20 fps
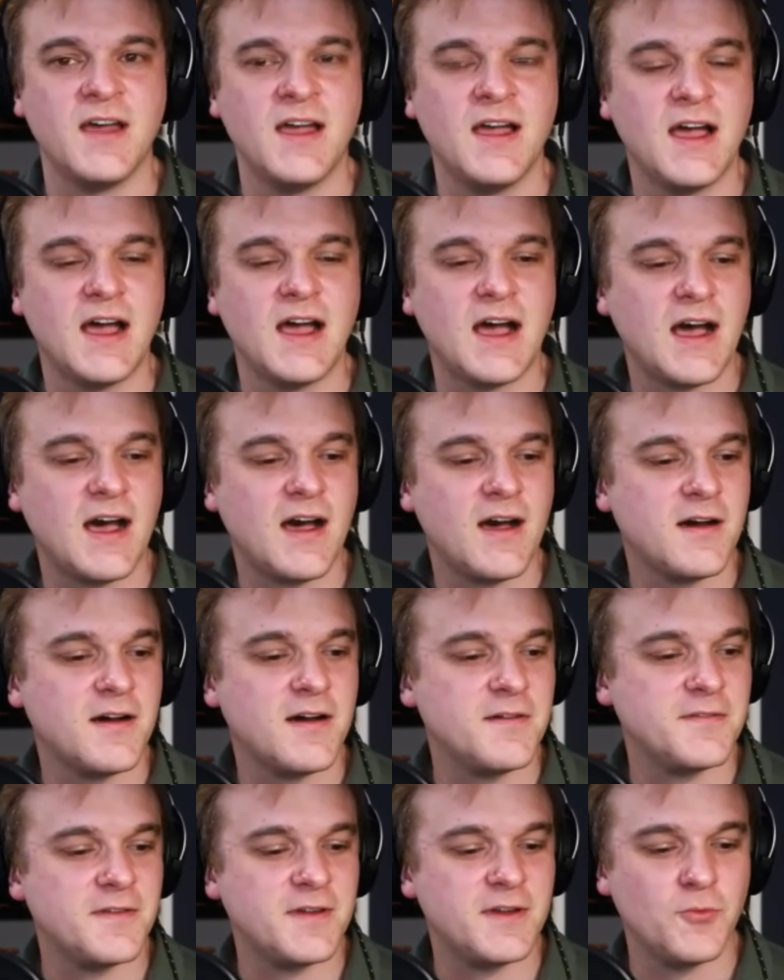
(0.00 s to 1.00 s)
Yeah.
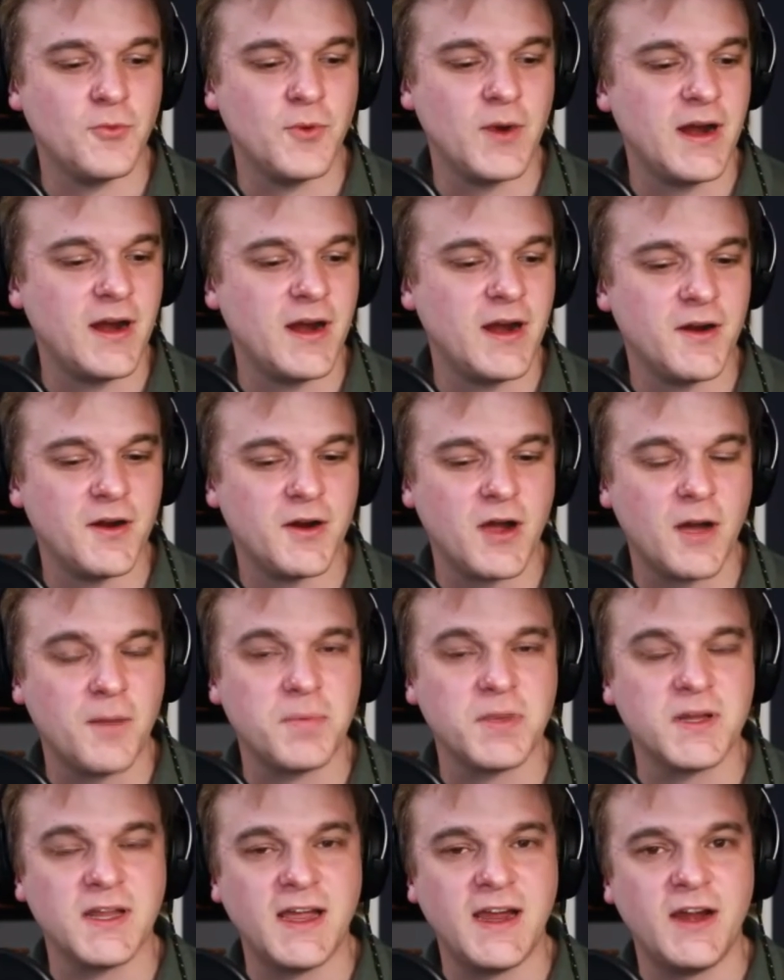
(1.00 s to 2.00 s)
Uh, where a
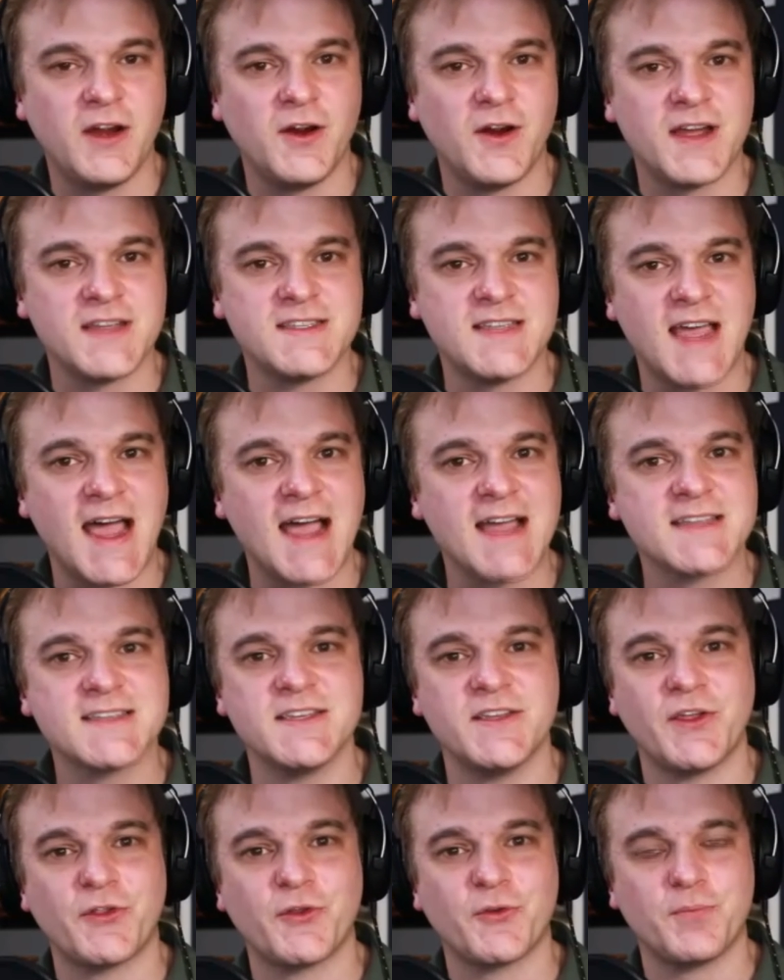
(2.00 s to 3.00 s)
player attacks
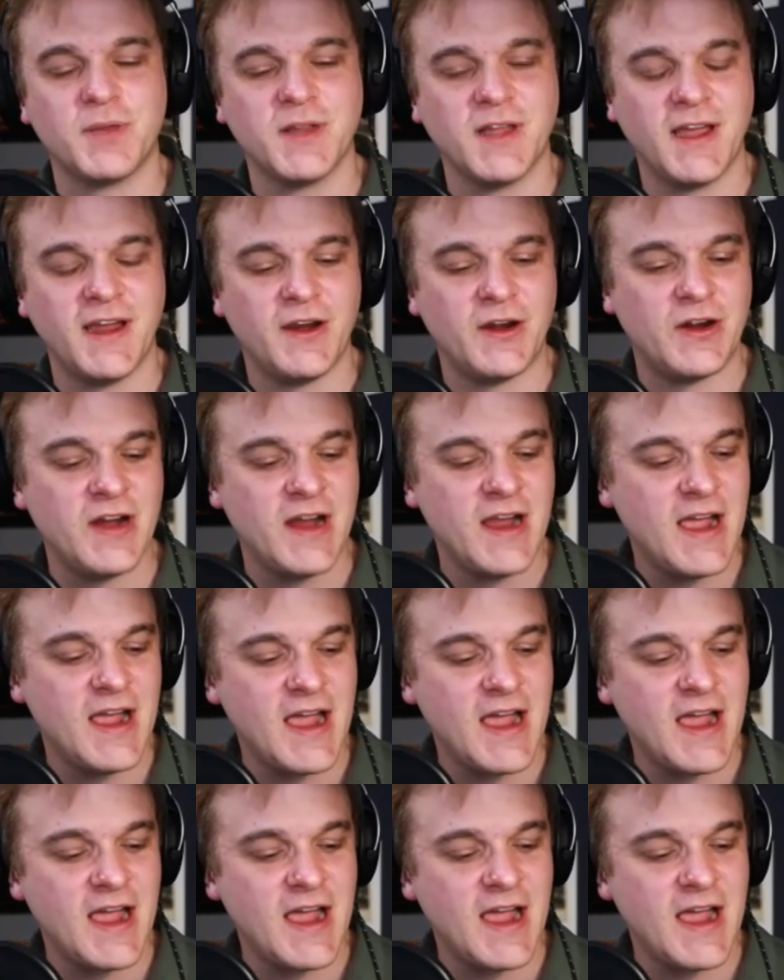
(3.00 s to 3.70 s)
another player